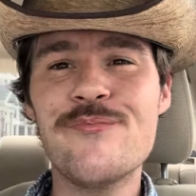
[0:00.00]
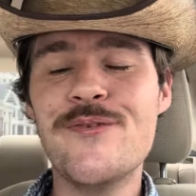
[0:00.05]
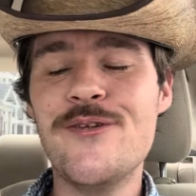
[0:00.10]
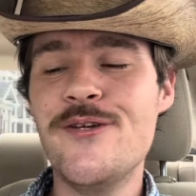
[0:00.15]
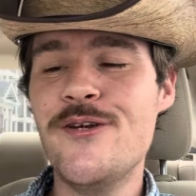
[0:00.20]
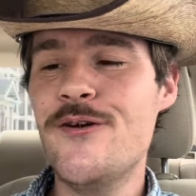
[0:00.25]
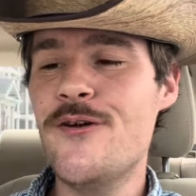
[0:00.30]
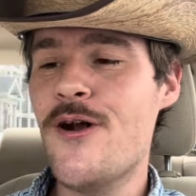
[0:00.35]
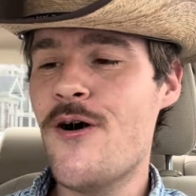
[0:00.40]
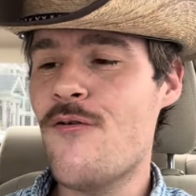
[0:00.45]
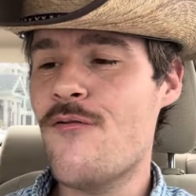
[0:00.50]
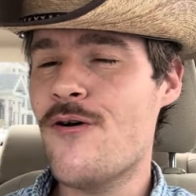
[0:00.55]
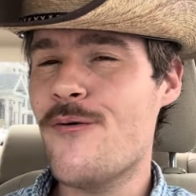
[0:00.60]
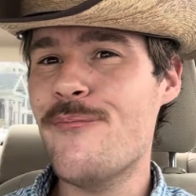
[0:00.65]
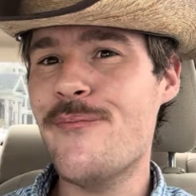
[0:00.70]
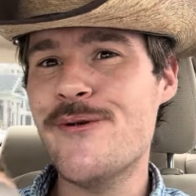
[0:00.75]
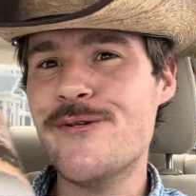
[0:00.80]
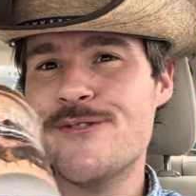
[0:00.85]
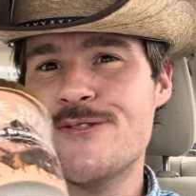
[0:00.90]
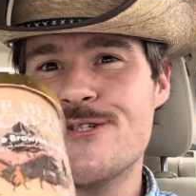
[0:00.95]
You don't want
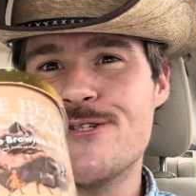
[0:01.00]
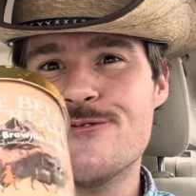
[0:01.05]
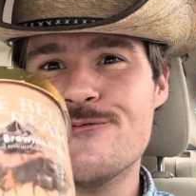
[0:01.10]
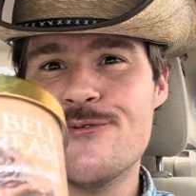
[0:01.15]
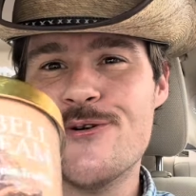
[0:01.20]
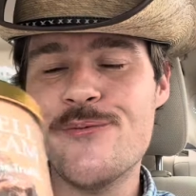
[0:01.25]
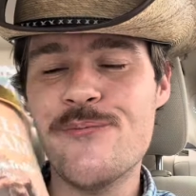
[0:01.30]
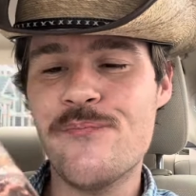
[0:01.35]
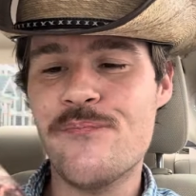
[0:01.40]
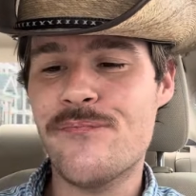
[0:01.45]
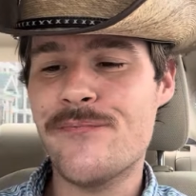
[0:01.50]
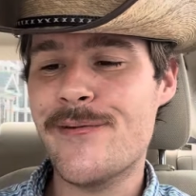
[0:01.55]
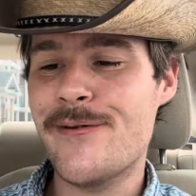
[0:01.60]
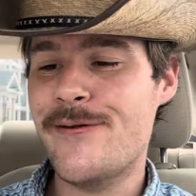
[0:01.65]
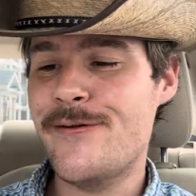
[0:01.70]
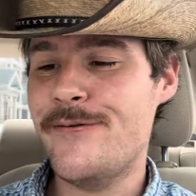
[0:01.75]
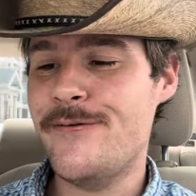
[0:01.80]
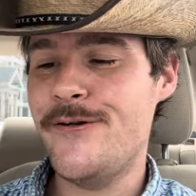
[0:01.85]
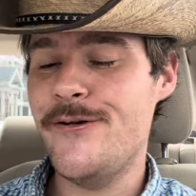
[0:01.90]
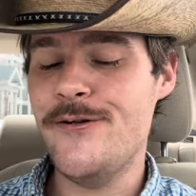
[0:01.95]
to miss this one.
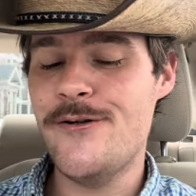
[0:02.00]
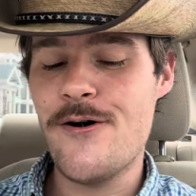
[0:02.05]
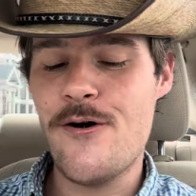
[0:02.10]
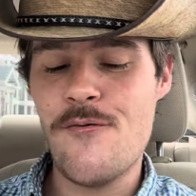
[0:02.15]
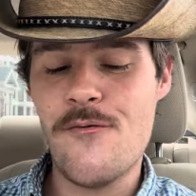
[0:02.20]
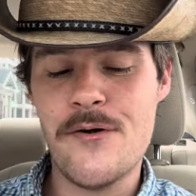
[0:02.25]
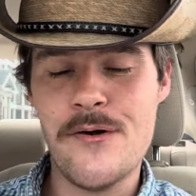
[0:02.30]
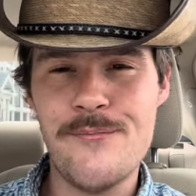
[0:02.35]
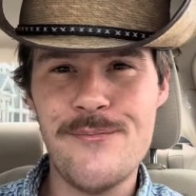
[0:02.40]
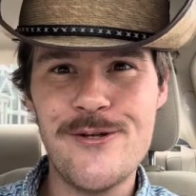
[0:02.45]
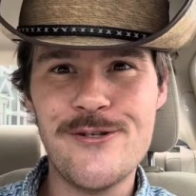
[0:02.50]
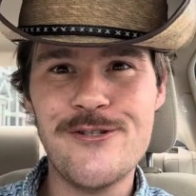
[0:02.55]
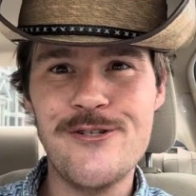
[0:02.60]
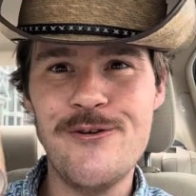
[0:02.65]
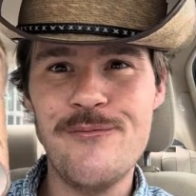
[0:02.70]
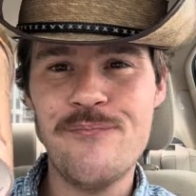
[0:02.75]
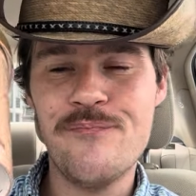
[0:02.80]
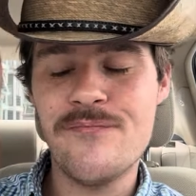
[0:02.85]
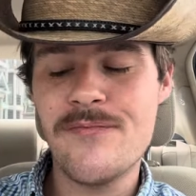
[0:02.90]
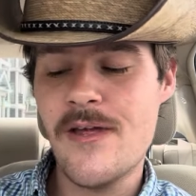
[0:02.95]
You don't want to miss it.
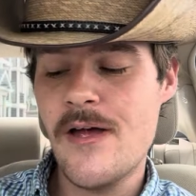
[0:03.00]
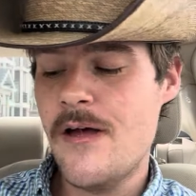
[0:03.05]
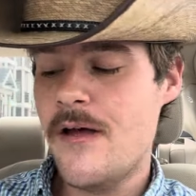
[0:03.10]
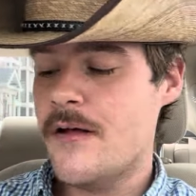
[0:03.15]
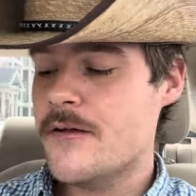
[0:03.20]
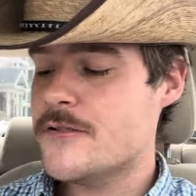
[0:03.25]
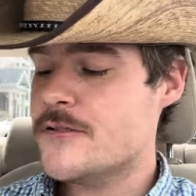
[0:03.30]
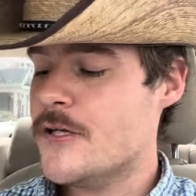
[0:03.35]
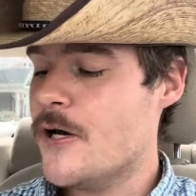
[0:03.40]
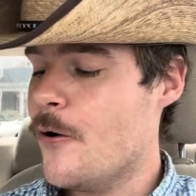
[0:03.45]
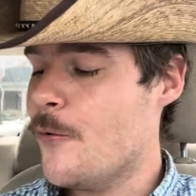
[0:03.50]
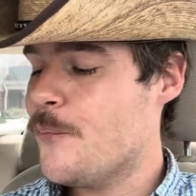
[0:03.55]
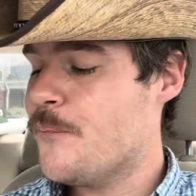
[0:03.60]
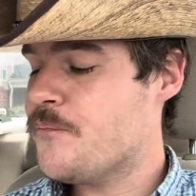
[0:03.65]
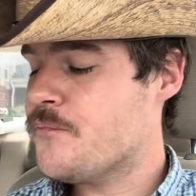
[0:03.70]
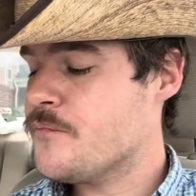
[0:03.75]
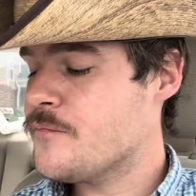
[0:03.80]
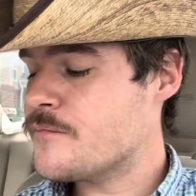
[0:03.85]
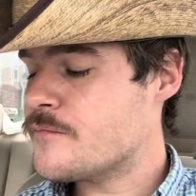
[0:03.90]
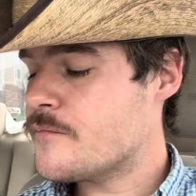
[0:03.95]
So,
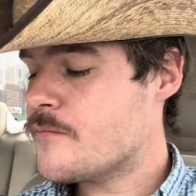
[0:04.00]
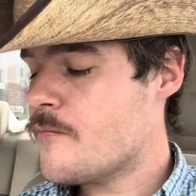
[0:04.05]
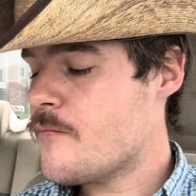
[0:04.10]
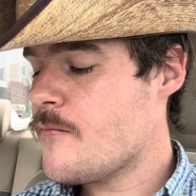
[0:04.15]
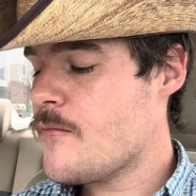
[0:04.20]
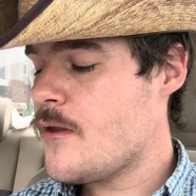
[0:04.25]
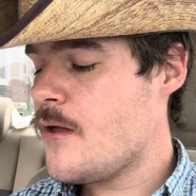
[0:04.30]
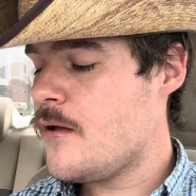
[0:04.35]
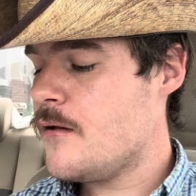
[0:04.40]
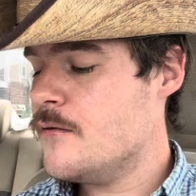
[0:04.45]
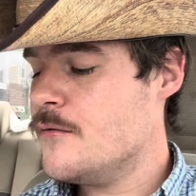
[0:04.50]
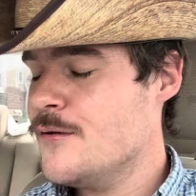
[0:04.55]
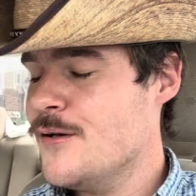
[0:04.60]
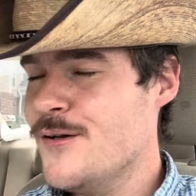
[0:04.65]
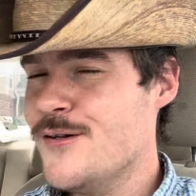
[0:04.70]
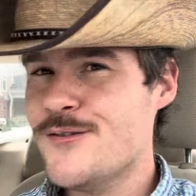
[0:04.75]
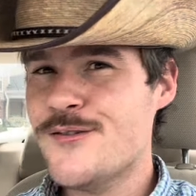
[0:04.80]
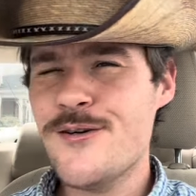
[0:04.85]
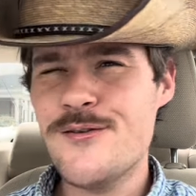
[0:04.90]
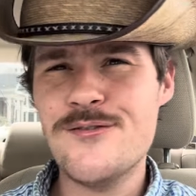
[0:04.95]

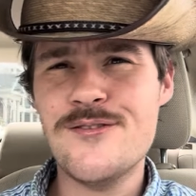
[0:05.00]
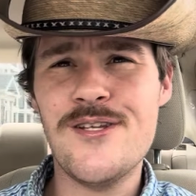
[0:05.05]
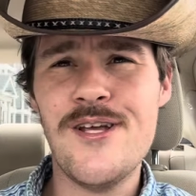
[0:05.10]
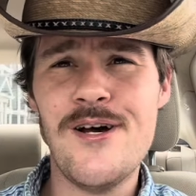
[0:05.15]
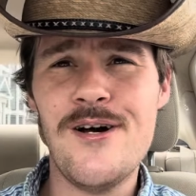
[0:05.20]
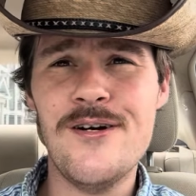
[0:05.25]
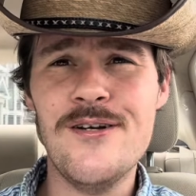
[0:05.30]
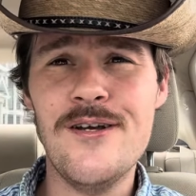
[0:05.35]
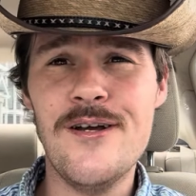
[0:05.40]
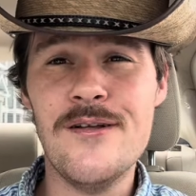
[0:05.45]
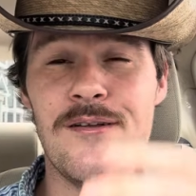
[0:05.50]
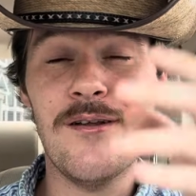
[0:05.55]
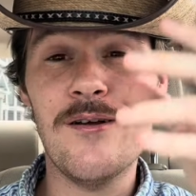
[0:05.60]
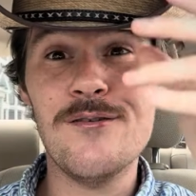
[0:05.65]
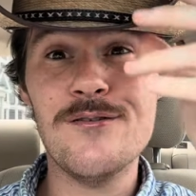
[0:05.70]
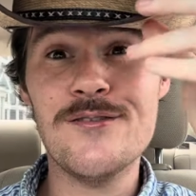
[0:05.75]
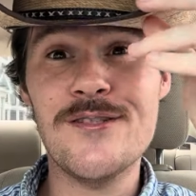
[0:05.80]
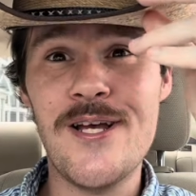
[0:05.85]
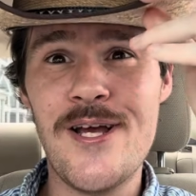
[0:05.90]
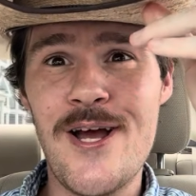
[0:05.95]
don't
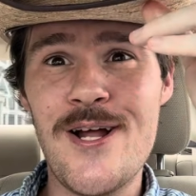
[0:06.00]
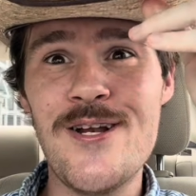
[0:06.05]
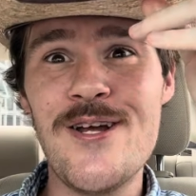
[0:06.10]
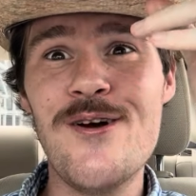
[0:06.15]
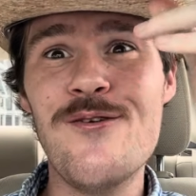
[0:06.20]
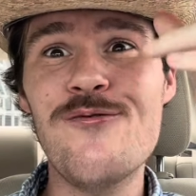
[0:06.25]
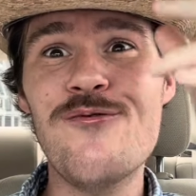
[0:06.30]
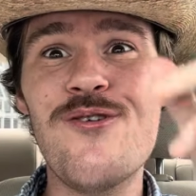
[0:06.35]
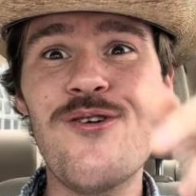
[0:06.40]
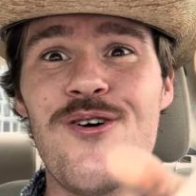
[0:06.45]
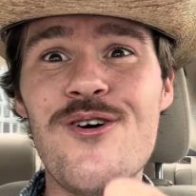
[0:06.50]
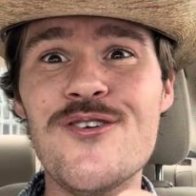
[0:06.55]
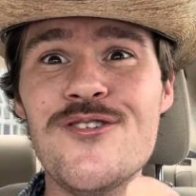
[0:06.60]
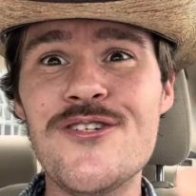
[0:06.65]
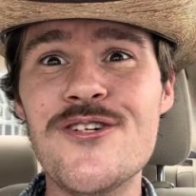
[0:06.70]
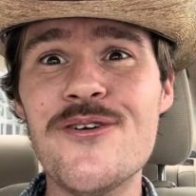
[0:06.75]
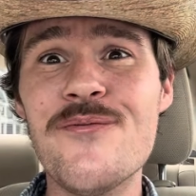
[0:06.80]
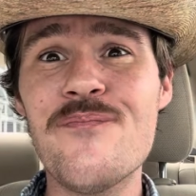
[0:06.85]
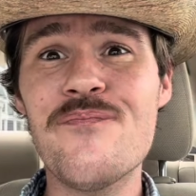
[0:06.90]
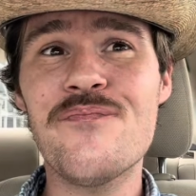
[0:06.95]
say I didn't warn
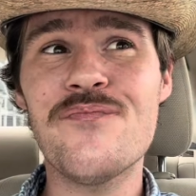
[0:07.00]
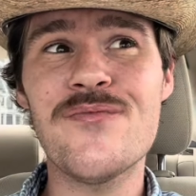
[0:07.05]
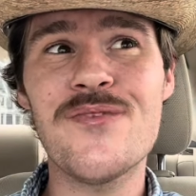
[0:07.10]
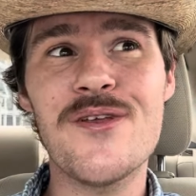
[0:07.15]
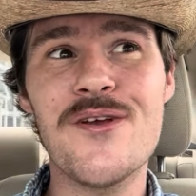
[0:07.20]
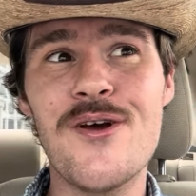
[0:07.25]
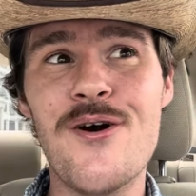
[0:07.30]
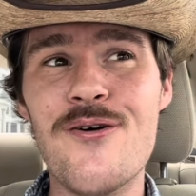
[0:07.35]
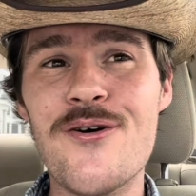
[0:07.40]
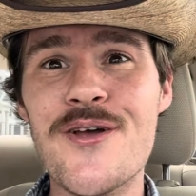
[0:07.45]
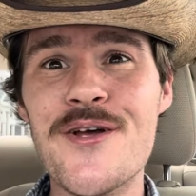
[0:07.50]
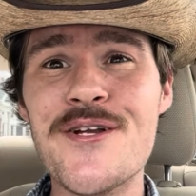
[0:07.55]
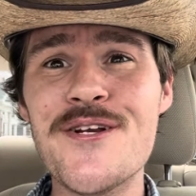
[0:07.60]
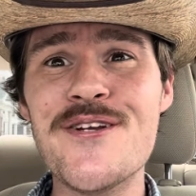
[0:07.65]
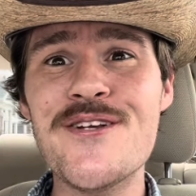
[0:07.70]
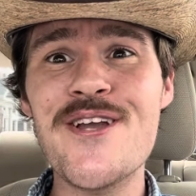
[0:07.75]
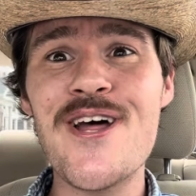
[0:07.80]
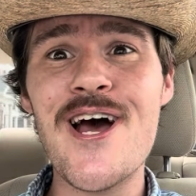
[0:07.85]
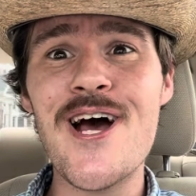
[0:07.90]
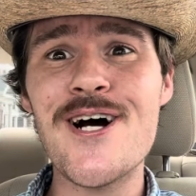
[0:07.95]
you. Go get
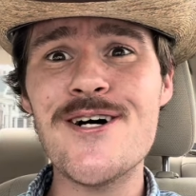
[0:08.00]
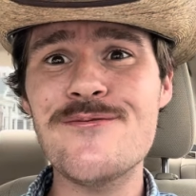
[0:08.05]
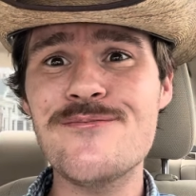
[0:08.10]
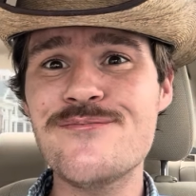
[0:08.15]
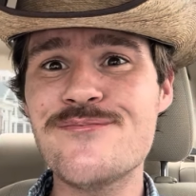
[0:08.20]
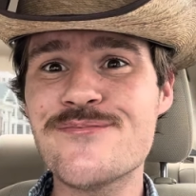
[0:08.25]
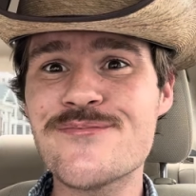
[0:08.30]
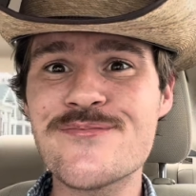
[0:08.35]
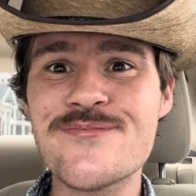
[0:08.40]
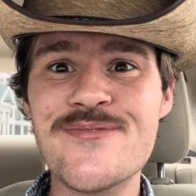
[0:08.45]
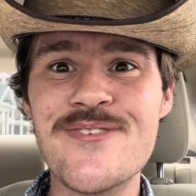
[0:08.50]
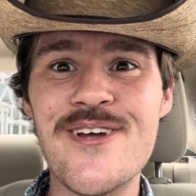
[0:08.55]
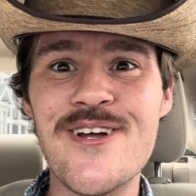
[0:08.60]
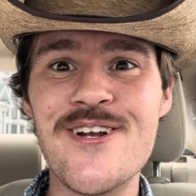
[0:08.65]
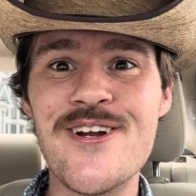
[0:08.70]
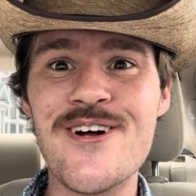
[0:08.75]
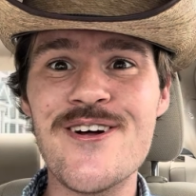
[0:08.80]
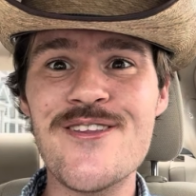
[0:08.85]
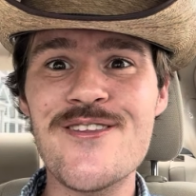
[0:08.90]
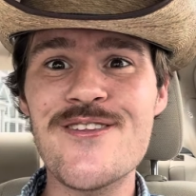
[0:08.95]
it now.
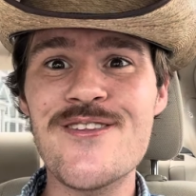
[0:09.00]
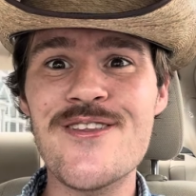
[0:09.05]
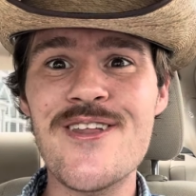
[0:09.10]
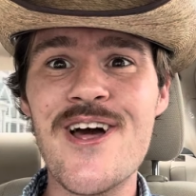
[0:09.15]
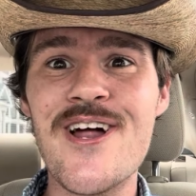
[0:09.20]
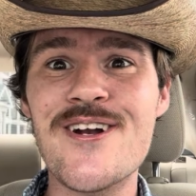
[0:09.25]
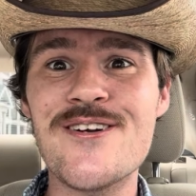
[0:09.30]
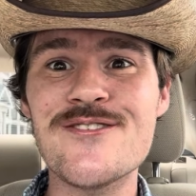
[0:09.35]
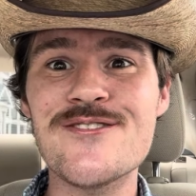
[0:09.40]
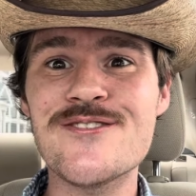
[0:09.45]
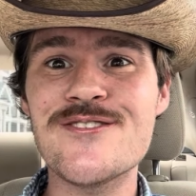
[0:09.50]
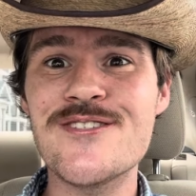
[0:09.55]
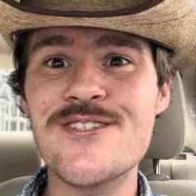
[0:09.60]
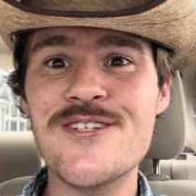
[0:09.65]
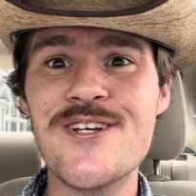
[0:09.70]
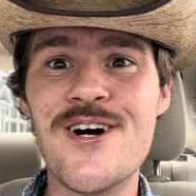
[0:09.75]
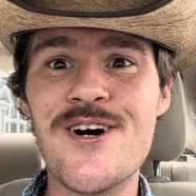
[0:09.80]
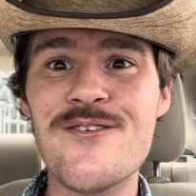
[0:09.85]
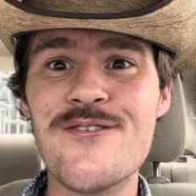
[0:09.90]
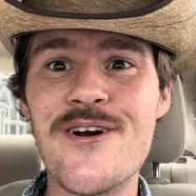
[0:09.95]
And other than that, I'll see
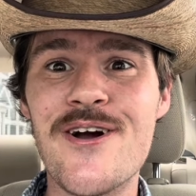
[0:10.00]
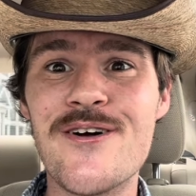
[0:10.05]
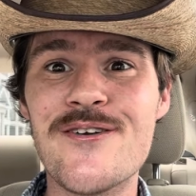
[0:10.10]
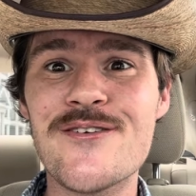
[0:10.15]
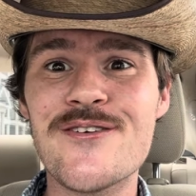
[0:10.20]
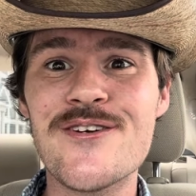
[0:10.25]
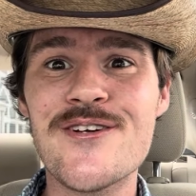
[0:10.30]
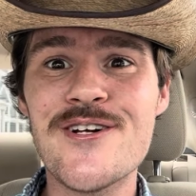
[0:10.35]
y'all around.